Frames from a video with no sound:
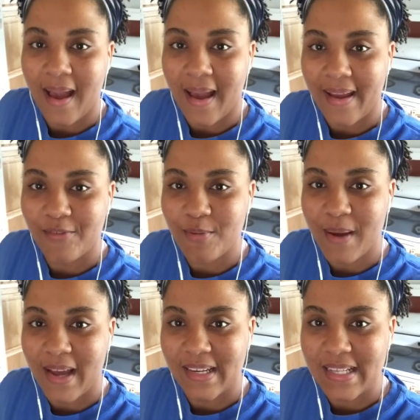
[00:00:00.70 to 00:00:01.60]
Hi
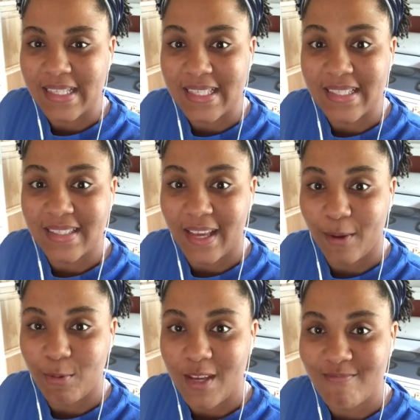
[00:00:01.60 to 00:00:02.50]
everybody, this is
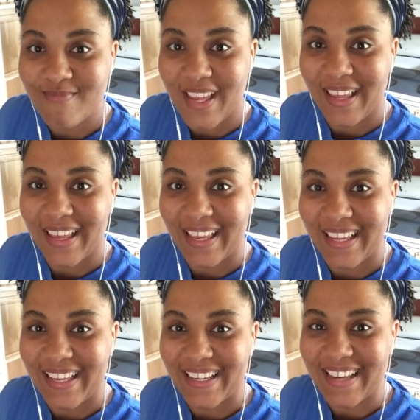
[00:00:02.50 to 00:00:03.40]
Tammy,
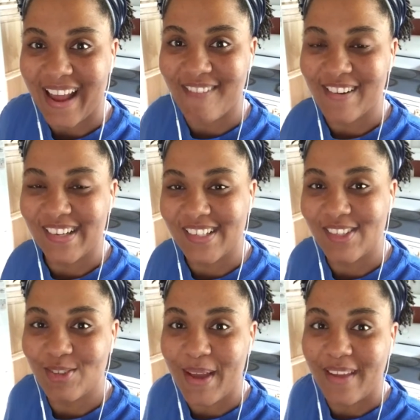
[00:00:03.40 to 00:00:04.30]
and I wanted
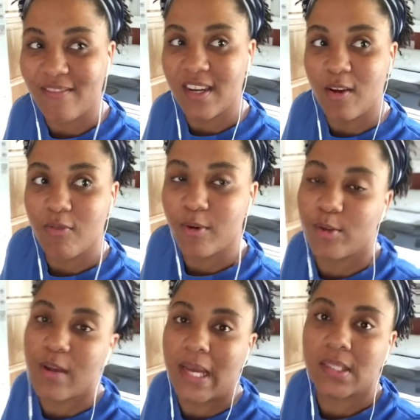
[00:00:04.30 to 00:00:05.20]
to do a video for
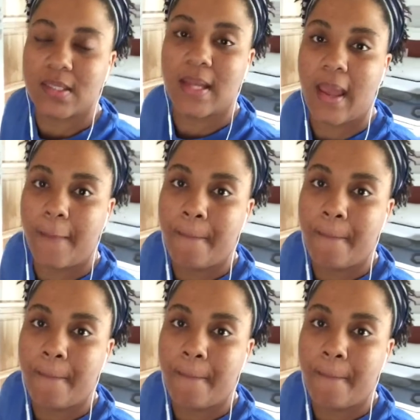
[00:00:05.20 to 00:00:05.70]
you guys today